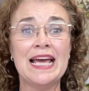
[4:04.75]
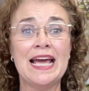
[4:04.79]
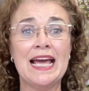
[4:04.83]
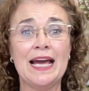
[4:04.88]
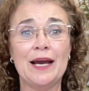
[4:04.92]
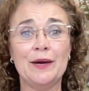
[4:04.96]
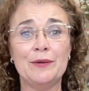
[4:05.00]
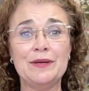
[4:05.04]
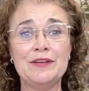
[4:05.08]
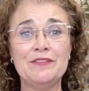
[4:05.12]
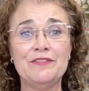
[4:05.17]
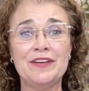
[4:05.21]

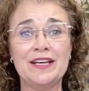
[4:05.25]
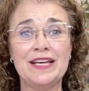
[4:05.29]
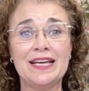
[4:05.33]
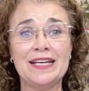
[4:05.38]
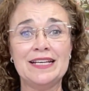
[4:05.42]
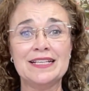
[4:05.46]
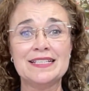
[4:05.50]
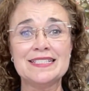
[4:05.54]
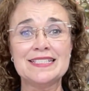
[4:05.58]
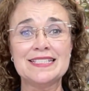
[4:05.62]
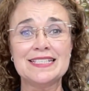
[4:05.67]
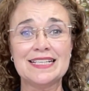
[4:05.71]
However,
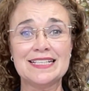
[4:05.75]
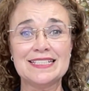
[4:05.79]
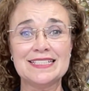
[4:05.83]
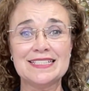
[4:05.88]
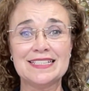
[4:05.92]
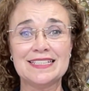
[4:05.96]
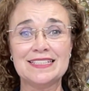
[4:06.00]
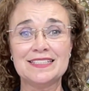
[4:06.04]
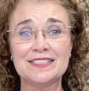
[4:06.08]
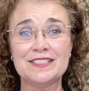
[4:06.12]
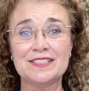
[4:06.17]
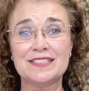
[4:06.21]

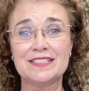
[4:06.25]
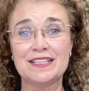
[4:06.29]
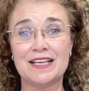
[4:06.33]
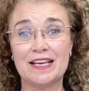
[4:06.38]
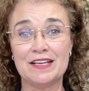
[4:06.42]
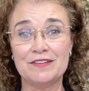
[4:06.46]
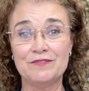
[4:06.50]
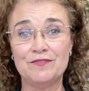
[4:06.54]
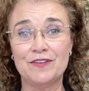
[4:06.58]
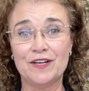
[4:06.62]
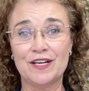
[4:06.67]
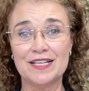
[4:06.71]
Anastasidis
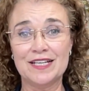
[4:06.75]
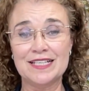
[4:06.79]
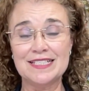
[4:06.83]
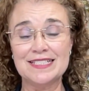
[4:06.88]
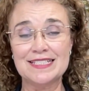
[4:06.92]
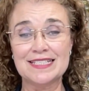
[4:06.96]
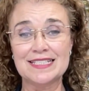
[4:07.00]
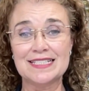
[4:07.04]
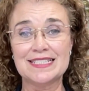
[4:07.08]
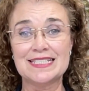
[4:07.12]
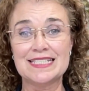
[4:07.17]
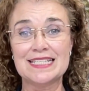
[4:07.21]

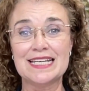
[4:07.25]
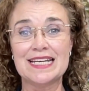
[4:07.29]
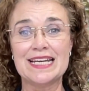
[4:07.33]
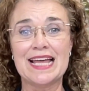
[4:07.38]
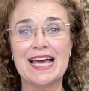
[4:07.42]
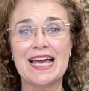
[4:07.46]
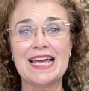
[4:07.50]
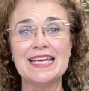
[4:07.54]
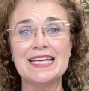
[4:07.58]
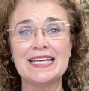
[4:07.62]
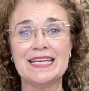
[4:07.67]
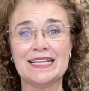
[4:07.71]
advises
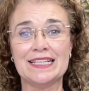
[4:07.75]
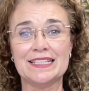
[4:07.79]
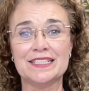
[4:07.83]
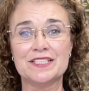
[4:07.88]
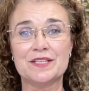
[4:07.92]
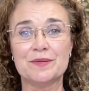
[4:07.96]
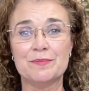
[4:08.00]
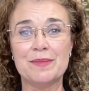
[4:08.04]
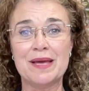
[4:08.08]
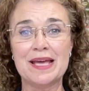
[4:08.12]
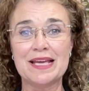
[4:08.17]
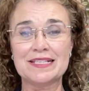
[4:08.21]
delaying
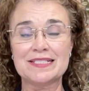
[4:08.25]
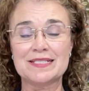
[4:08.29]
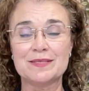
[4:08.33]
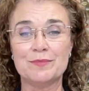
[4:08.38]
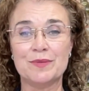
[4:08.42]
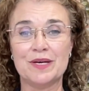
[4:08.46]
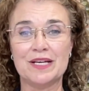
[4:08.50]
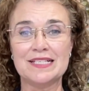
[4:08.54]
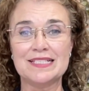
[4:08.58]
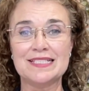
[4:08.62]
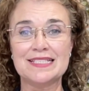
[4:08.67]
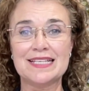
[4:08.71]
to
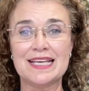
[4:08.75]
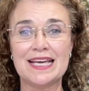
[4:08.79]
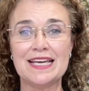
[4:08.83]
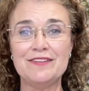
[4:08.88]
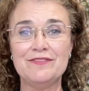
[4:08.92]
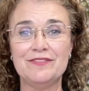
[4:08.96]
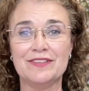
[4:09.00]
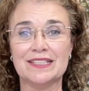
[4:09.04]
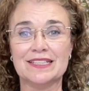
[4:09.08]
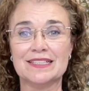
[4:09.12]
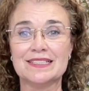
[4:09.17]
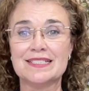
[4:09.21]
maximise
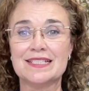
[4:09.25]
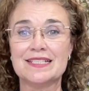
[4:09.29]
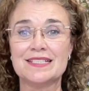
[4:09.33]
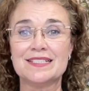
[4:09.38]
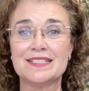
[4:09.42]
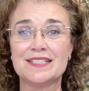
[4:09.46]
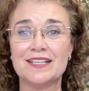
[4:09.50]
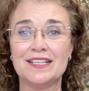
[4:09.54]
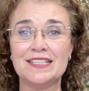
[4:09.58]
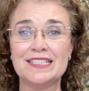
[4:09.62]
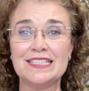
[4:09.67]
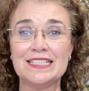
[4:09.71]
savings,
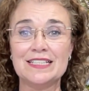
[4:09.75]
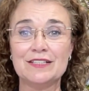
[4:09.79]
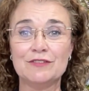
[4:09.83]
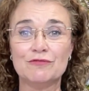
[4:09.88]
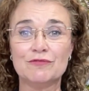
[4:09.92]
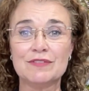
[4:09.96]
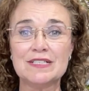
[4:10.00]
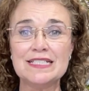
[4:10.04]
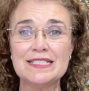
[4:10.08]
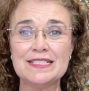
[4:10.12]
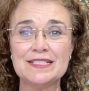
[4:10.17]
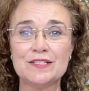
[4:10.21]
citing
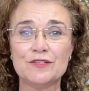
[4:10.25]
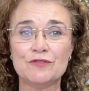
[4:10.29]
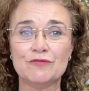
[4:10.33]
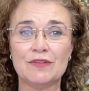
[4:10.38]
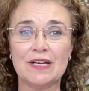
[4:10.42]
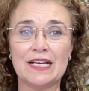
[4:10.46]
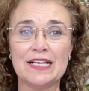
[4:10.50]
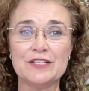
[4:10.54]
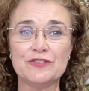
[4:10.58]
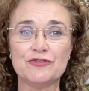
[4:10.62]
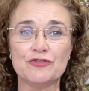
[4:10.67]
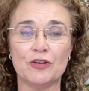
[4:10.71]
recent
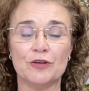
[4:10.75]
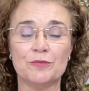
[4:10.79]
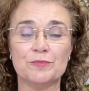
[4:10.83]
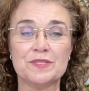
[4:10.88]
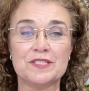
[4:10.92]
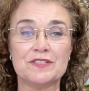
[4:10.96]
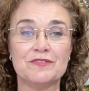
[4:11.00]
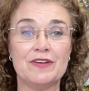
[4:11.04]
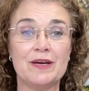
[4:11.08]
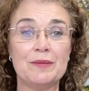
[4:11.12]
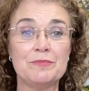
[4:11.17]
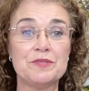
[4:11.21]
rate drops
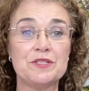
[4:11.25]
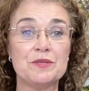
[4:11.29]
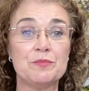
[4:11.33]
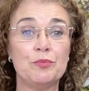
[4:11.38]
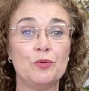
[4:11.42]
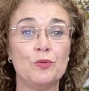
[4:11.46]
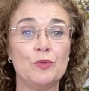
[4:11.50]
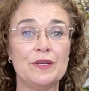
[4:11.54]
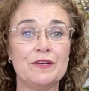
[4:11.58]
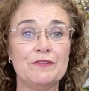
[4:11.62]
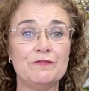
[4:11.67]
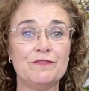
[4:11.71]
of up to
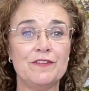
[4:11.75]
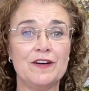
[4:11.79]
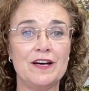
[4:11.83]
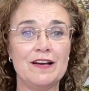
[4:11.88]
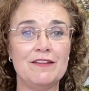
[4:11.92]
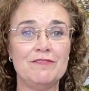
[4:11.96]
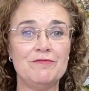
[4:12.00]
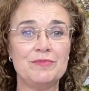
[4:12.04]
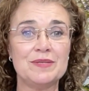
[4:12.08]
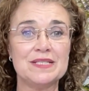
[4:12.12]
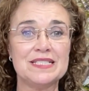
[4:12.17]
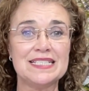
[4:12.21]

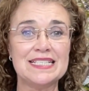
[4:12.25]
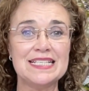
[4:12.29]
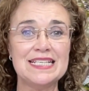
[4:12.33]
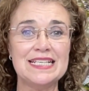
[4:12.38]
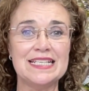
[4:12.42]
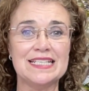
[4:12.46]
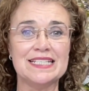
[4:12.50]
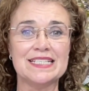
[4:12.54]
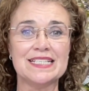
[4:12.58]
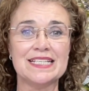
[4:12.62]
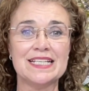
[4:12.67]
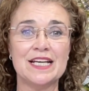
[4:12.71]

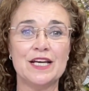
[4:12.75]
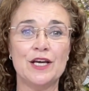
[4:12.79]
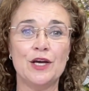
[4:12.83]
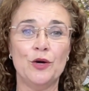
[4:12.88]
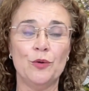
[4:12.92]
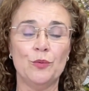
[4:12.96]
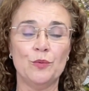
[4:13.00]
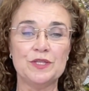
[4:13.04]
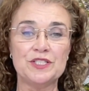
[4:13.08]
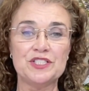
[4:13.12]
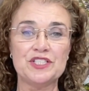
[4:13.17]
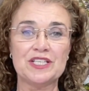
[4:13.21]
0.5%,
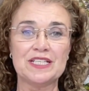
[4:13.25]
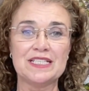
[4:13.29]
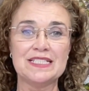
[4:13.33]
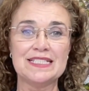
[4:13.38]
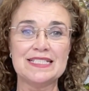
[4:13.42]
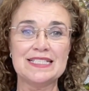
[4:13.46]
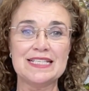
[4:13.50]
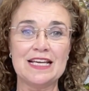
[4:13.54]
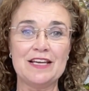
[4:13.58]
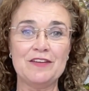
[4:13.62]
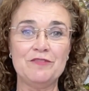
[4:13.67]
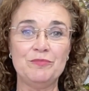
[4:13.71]
which can
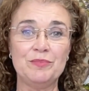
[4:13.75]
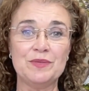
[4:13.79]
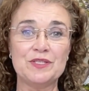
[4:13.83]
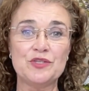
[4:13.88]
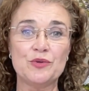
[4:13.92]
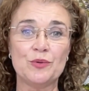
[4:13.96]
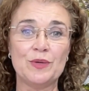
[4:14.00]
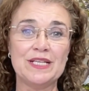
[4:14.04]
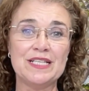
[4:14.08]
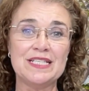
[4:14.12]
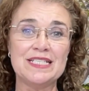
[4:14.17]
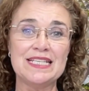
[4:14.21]
save
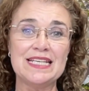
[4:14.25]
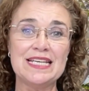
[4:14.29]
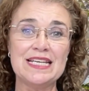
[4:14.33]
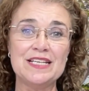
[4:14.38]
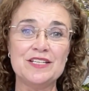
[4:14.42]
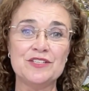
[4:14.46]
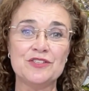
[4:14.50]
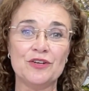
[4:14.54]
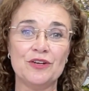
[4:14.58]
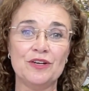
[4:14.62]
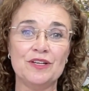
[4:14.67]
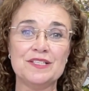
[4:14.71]
between
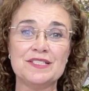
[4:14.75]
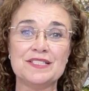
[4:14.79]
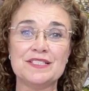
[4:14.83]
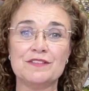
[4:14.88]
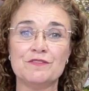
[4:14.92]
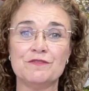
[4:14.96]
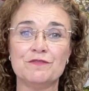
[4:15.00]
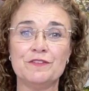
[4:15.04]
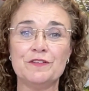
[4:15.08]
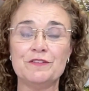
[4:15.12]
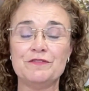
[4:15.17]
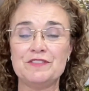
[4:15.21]
$10
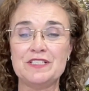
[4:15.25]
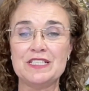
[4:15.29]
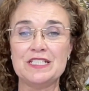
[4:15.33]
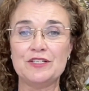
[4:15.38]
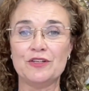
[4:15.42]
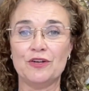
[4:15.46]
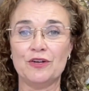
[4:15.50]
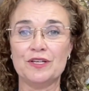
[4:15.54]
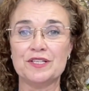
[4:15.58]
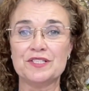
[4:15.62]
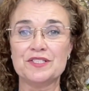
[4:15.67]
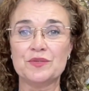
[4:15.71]
and
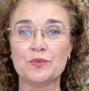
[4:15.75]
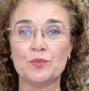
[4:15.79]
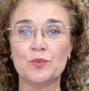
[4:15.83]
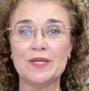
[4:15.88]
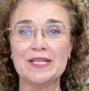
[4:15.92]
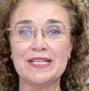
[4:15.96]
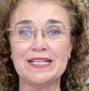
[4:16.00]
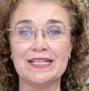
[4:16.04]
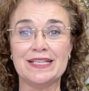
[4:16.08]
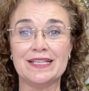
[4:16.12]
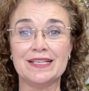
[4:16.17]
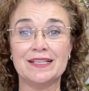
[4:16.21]
$50 a
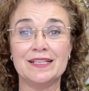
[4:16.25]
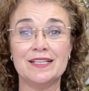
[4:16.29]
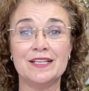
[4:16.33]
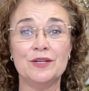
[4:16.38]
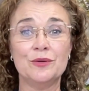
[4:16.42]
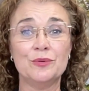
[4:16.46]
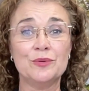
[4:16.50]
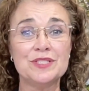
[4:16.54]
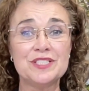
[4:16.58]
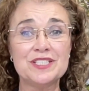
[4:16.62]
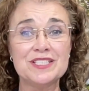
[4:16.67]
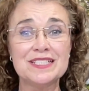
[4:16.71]
week,
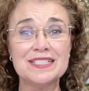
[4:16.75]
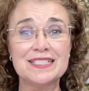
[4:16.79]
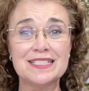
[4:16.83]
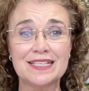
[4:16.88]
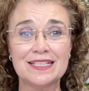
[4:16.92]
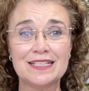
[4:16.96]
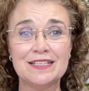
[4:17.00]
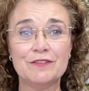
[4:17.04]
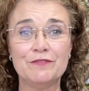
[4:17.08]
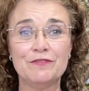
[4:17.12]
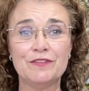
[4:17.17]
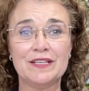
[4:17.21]
which is
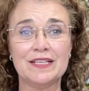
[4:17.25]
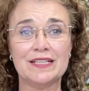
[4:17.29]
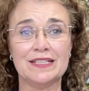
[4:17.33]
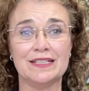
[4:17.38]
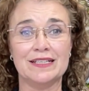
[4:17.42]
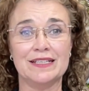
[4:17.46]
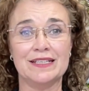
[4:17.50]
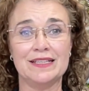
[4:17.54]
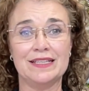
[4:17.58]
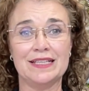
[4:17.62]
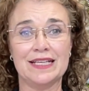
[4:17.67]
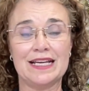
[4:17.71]
significant
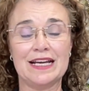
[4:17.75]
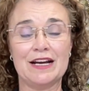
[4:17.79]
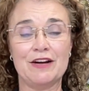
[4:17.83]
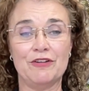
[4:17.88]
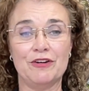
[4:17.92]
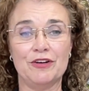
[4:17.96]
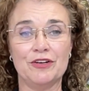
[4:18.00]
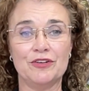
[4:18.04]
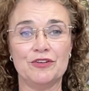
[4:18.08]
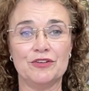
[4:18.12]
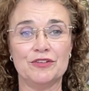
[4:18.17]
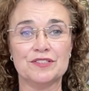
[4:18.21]
in the
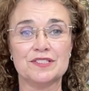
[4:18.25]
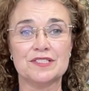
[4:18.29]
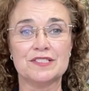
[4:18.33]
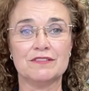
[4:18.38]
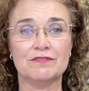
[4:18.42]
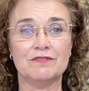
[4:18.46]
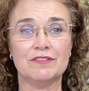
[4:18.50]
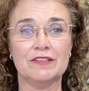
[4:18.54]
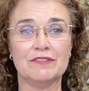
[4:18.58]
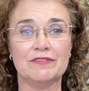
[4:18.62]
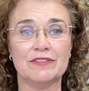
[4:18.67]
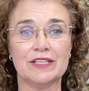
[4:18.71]
current cost
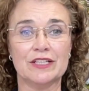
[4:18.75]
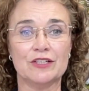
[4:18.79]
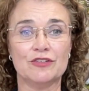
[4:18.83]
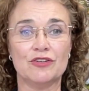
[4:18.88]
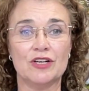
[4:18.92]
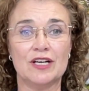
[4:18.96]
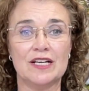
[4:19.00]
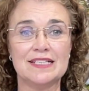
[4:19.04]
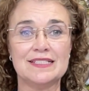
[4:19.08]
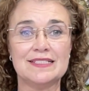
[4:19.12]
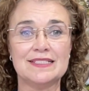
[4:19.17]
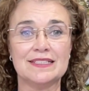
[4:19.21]
of living
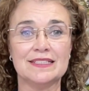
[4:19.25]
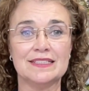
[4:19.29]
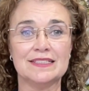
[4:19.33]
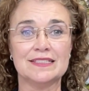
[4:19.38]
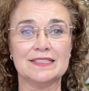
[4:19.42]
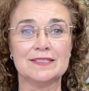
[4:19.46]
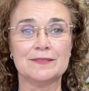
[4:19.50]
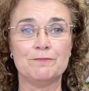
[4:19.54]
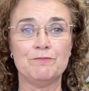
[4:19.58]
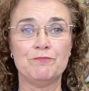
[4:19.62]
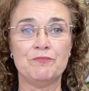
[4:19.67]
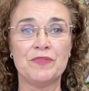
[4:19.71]
crisis.